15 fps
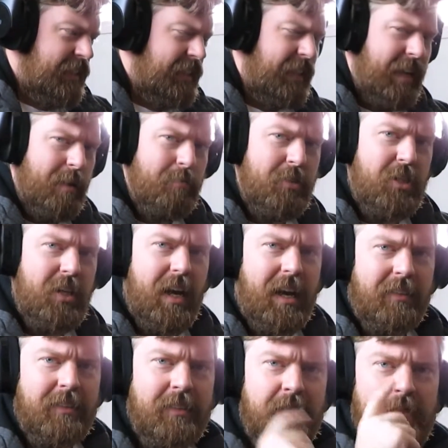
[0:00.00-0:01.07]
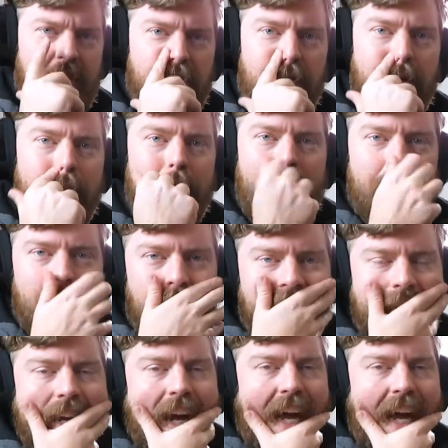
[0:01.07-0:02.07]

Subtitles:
clamshell from memory.